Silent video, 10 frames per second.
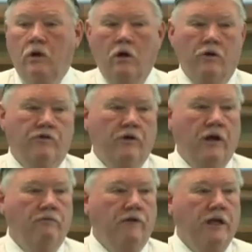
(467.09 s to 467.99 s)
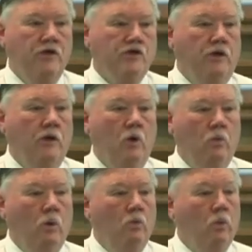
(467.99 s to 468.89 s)
our salvation,
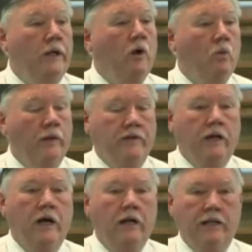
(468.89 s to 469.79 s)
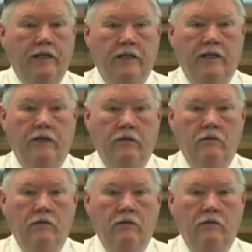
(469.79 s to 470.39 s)
when we are with God again.